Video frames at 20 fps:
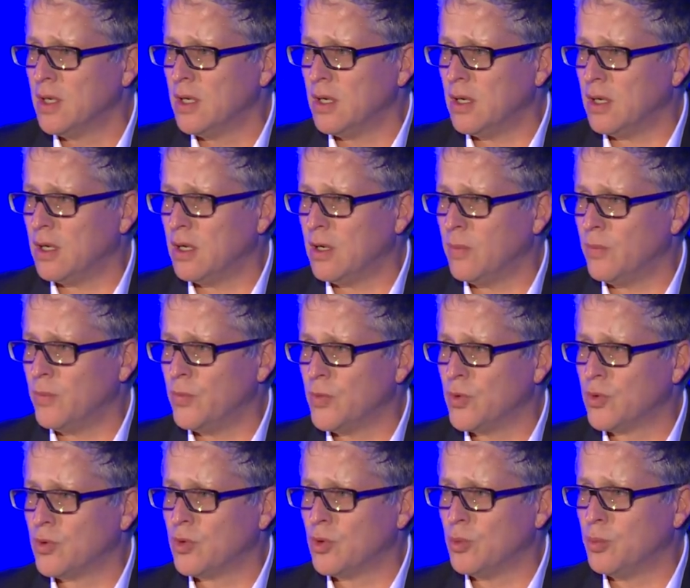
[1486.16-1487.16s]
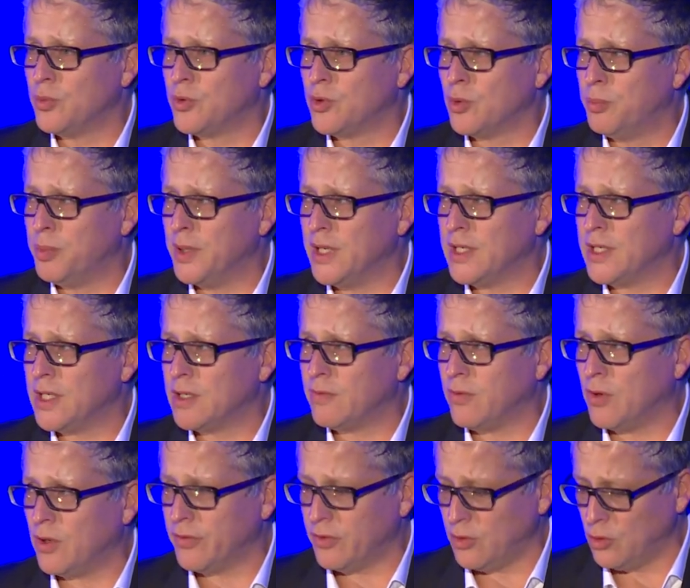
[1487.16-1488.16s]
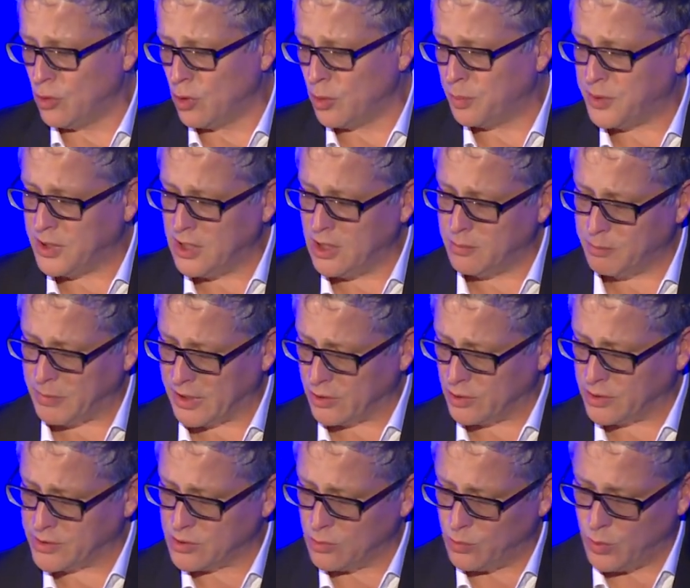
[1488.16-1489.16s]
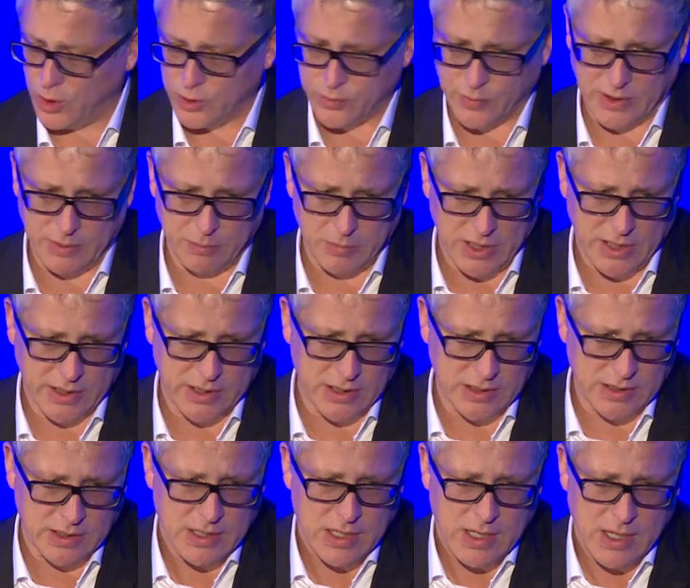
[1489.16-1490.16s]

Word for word: um, to, to build it for the European but also worldwide market.